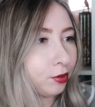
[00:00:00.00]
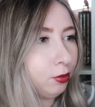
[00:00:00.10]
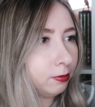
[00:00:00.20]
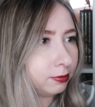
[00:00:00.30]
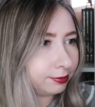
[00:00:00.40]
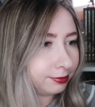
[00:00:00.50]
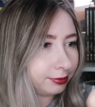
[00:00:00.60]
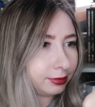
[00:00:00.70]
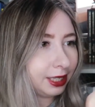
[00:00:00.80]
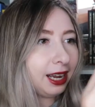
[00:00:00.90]
Ooh,
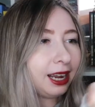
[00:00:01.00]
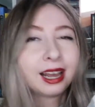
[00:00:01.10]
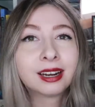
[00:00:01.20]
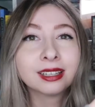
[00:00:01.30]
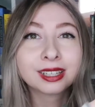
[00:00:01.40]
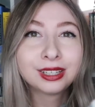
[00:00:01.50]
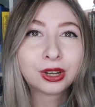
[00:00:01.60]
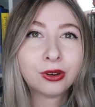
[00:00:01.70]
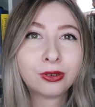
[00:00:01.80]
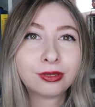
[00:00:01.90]
I honestly
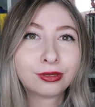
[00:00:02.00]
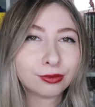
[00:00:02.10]
don't